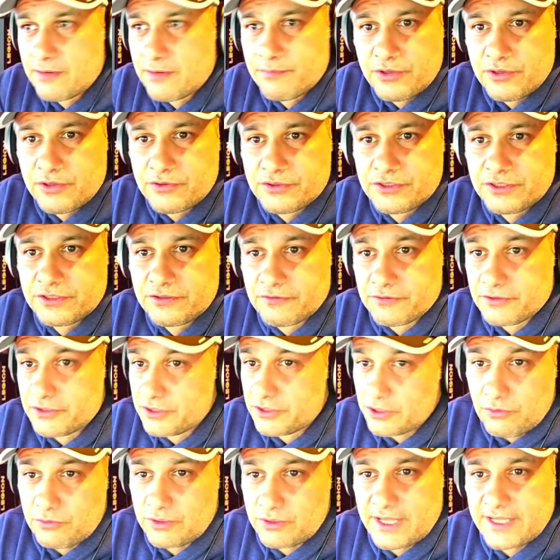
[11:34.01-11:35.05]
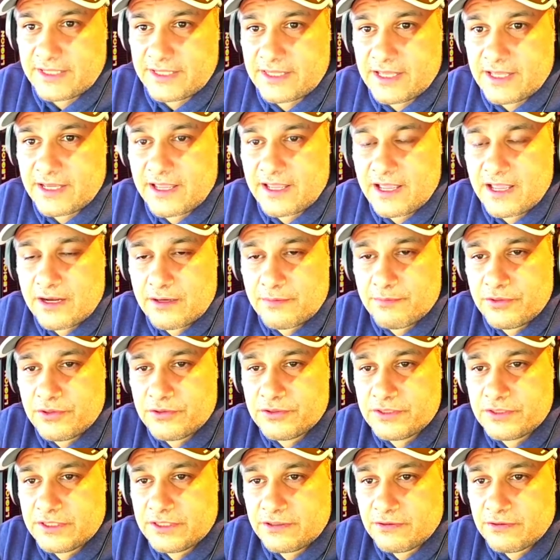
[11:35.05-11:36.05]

music or don't like that kind of music,